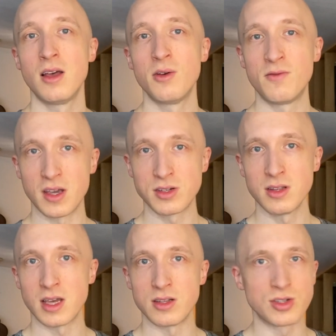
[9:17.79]
fiction
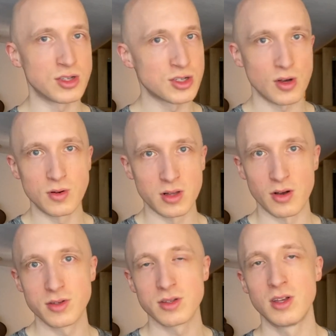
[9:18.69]
that is just so
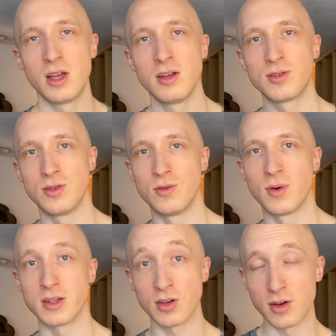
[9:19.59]
close to
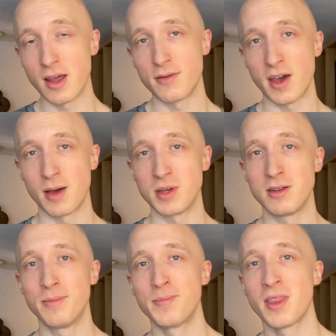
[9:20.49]
what could have happened.